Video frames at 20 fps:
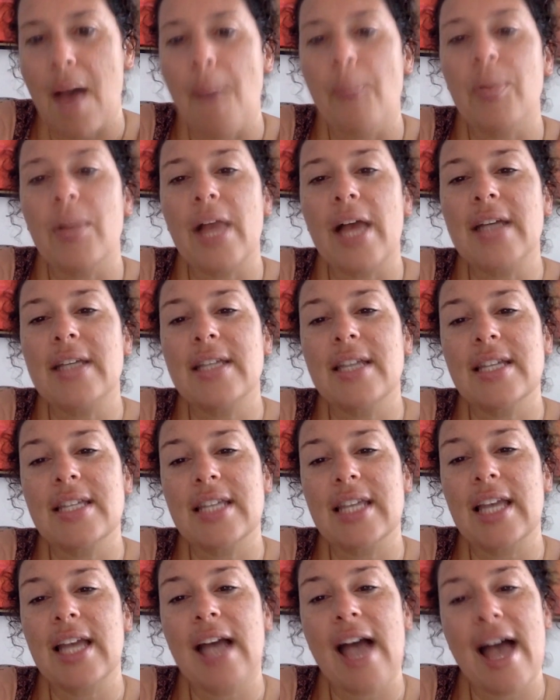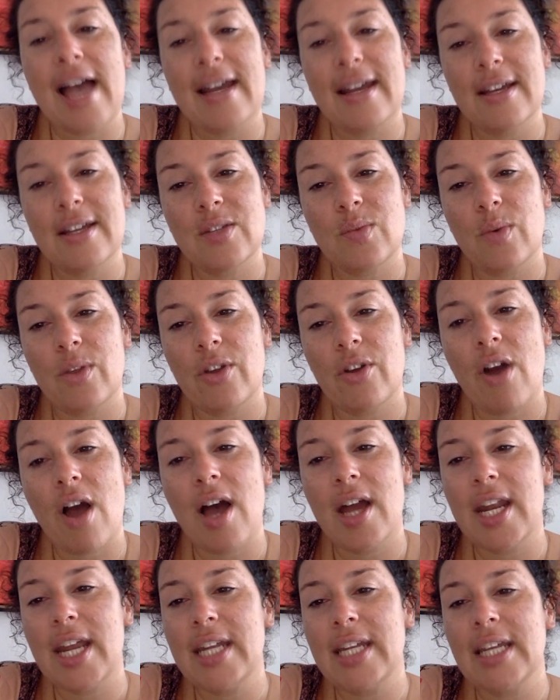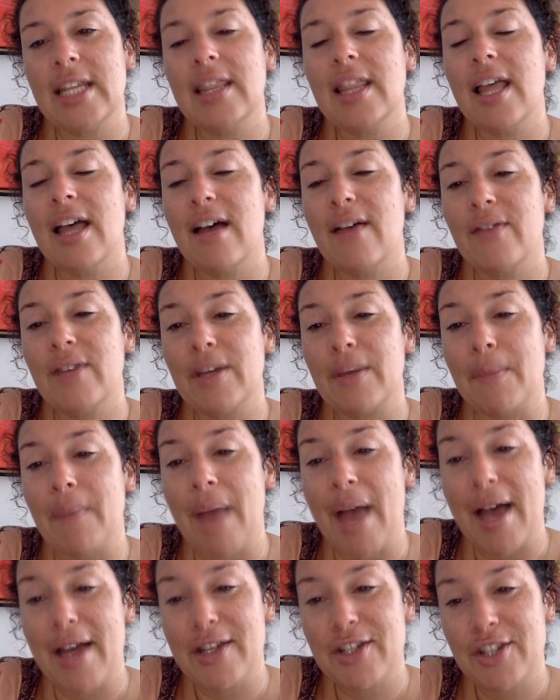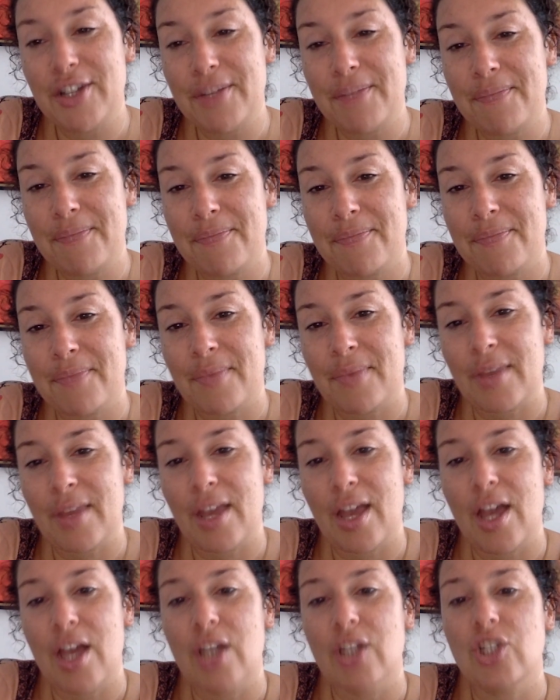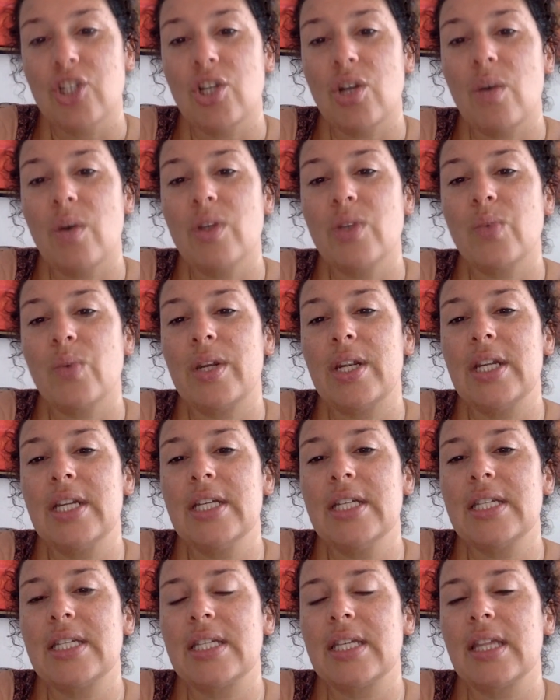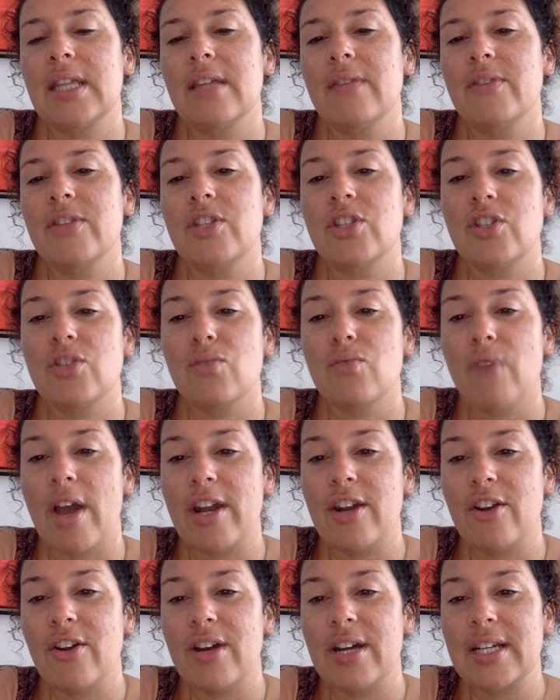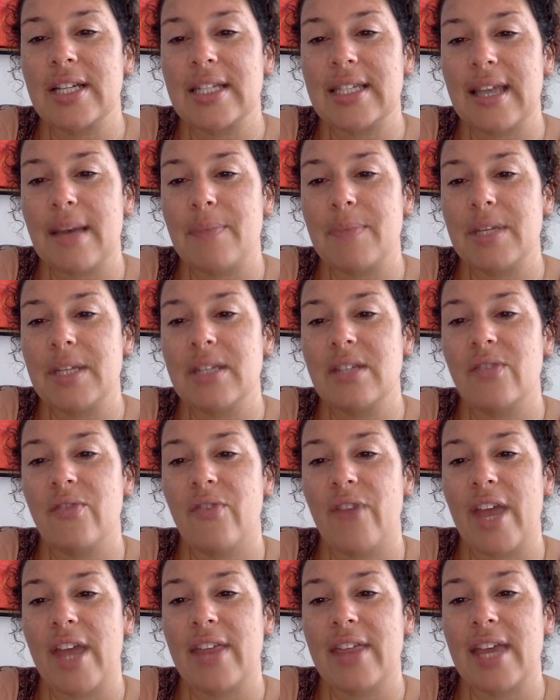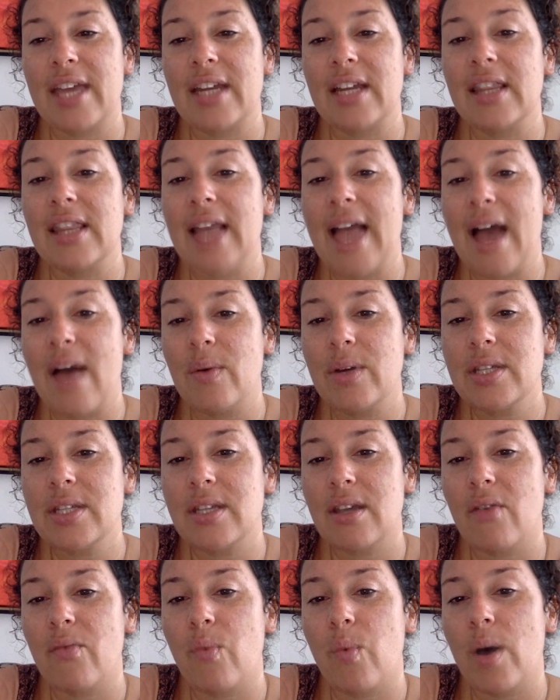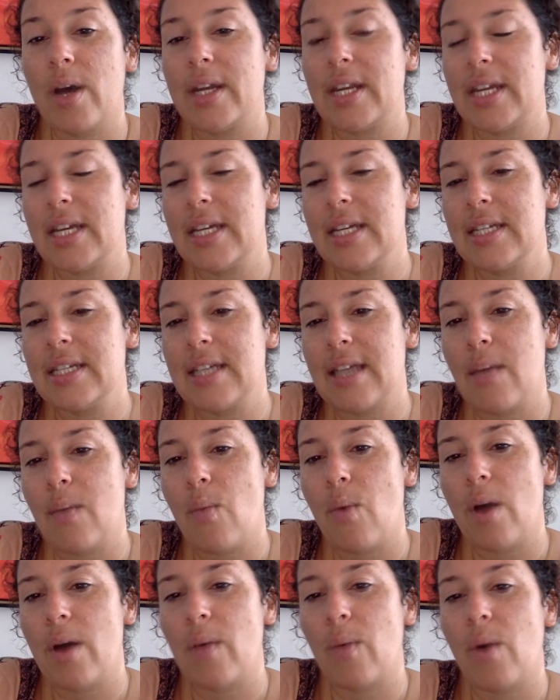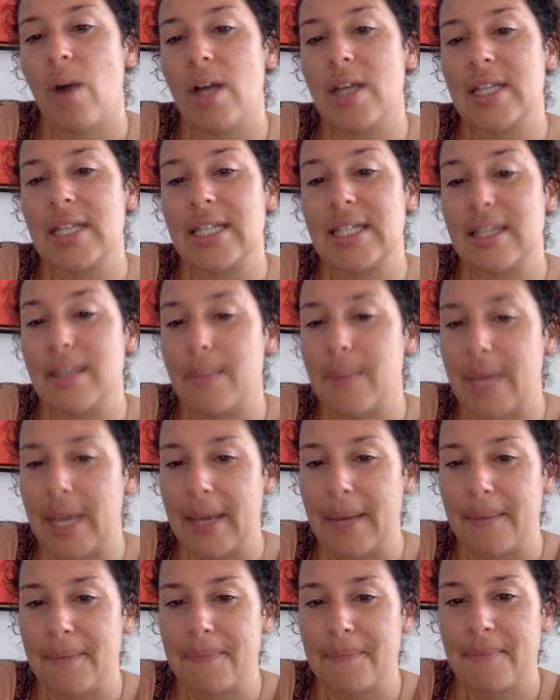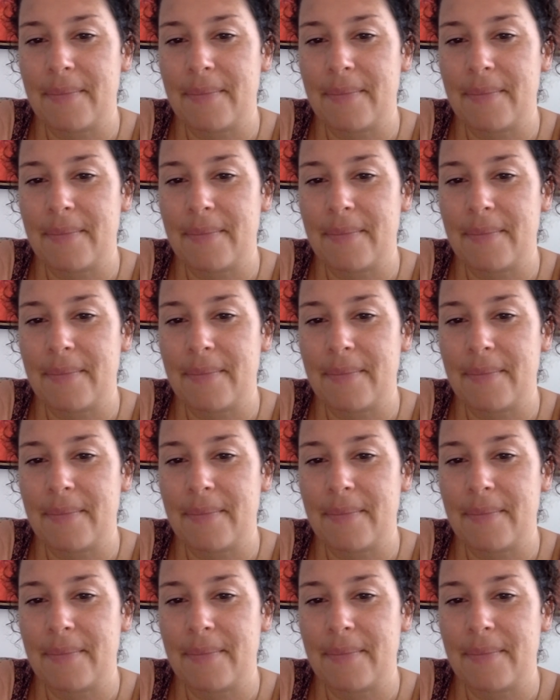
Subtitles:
Bless us and guide us with your unending love and compassion. Show us what it is to live in surrender, acceptance, faith, and allowance of what is and what wants to be.